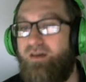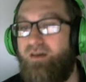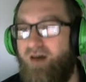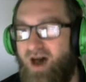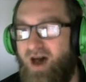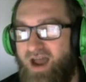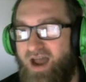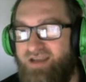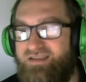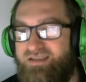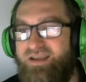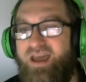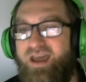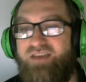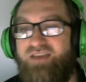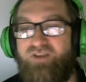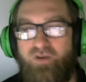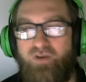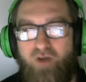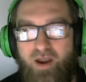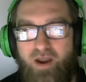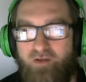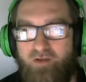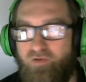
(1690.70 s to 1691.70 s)
Ice Age and
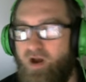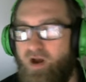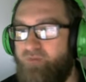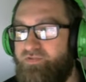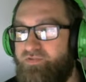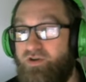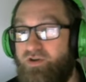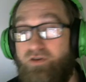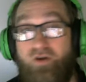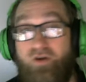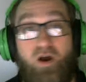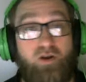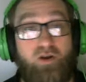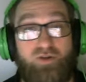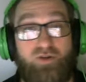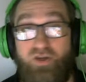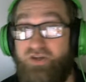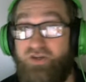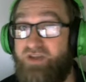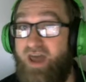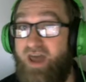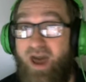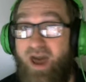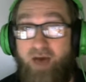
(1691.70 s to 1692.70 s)
Great Eruption are
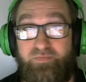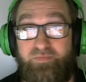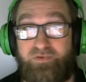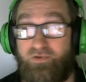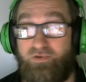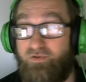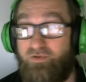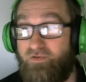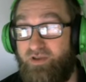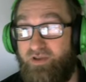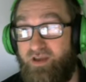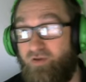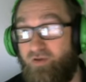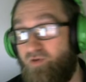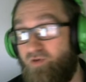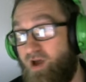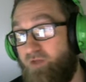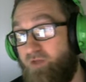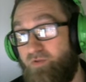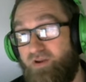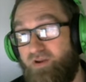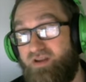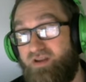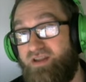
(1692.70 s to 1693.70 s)
just absolutely
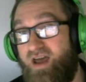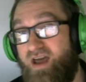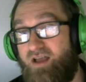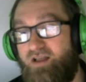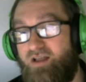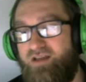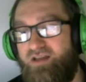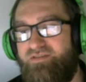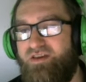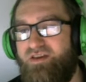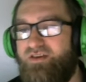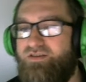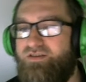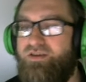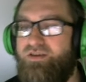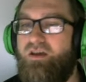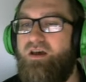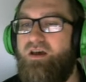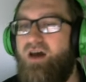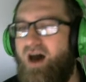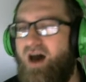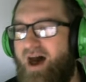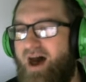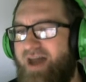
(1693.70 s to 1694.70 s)
incredible in a deck like this.
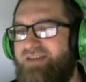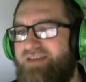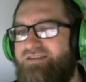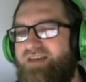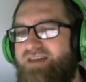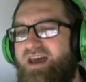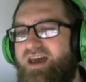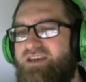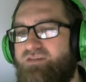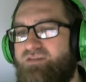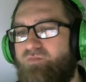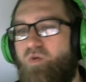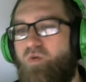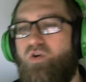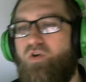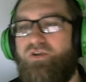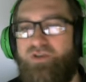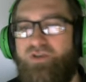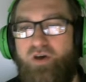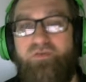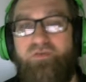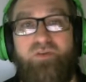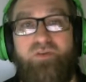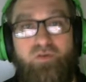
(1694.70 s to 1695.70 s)
Ice Age more
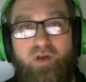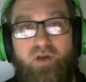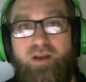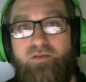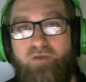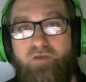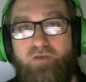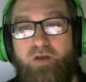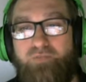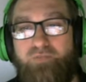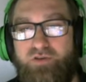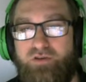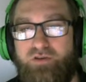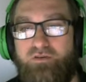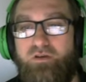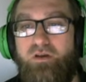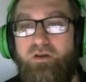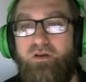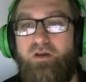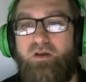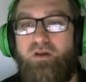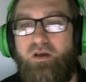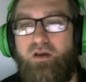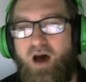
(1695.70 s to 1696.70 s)
so than Great Eruption.
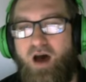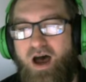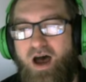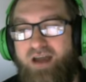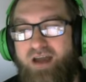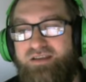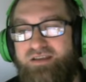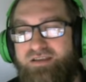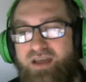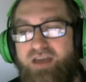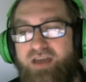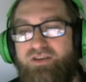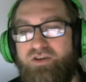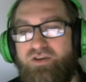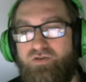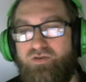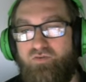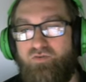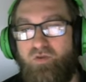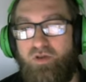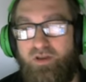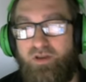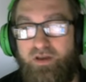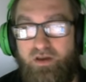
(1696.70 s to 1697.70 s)
Ice Age is
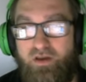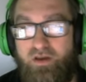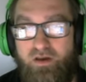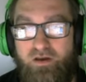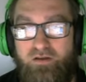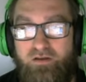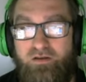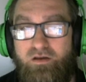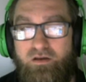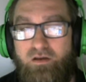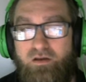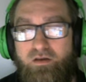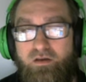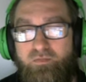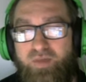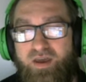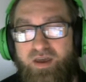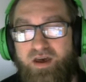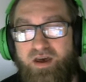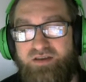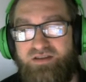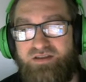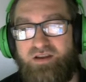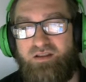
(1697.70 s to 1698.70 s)
really good
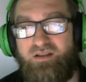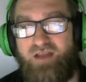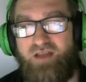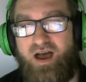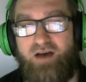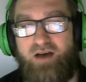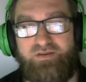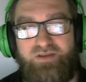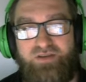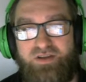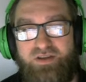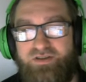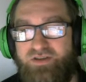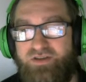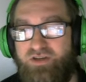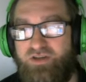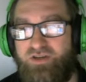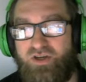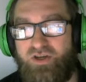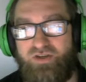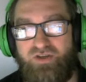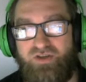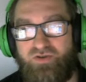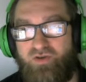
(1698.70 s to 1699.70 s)
because it allows us to
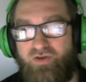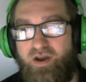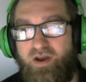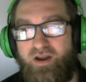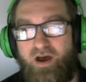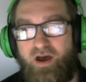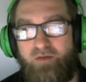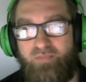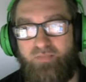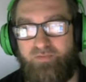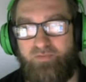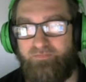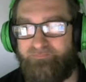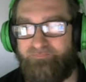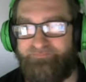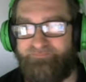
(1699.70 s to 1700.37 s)
just straight up.